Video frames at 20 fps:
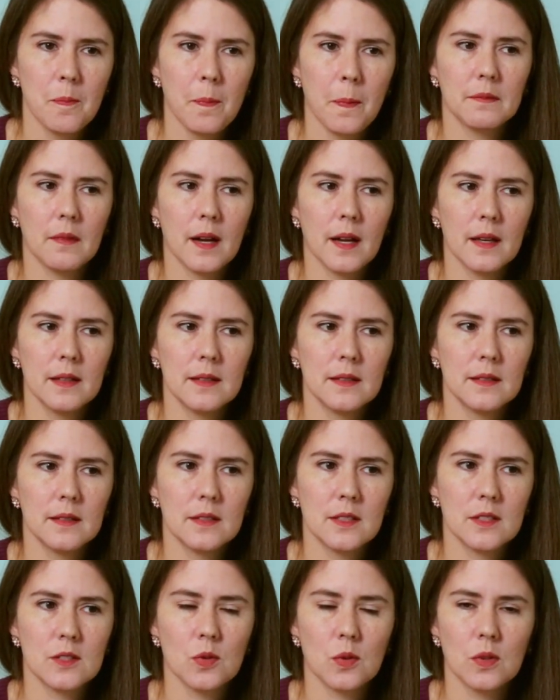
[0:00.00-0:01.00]
my
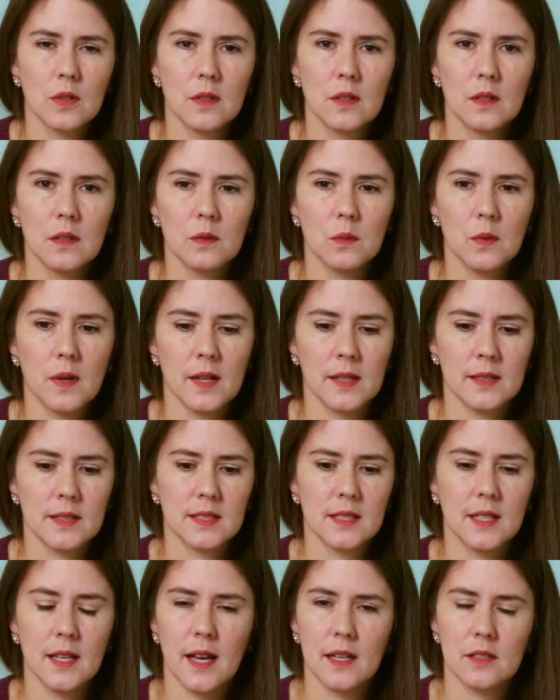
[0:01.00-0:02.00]
disorder
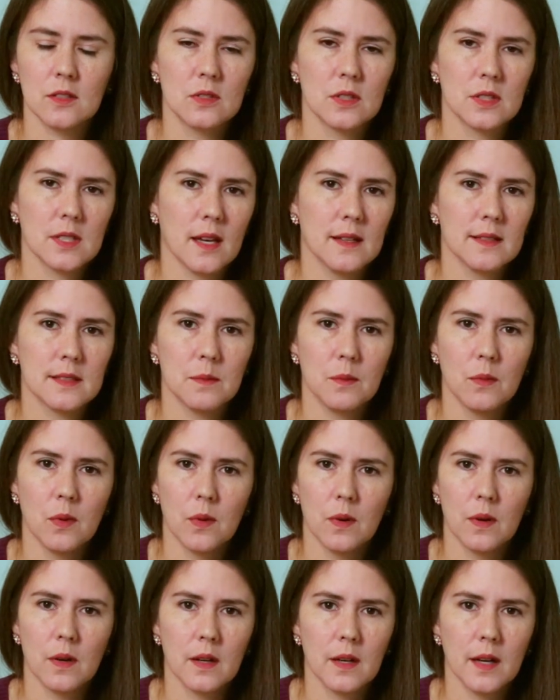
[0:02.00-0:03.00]
was to exercise
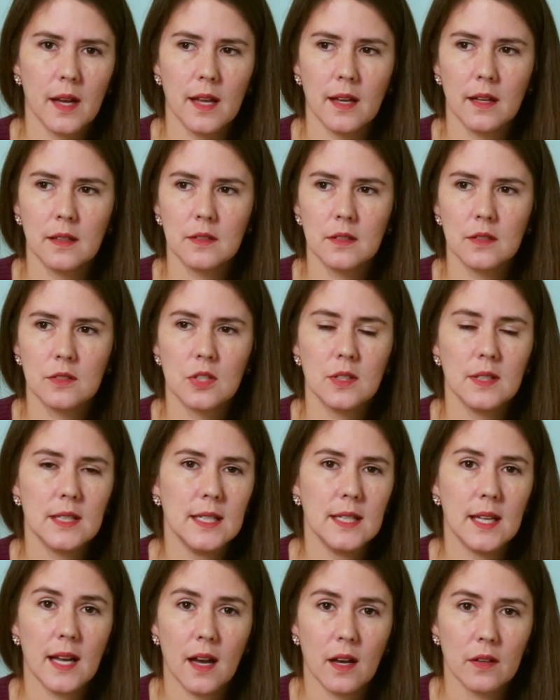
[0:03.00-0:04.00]
more and to
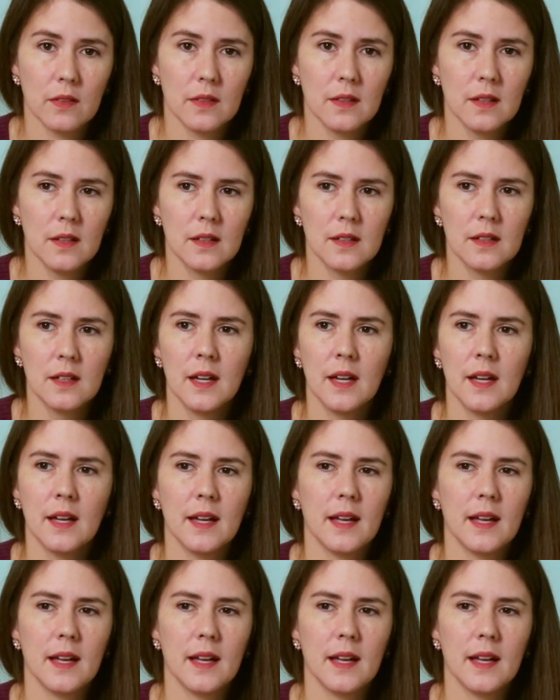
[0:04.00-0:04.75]
eat healthier,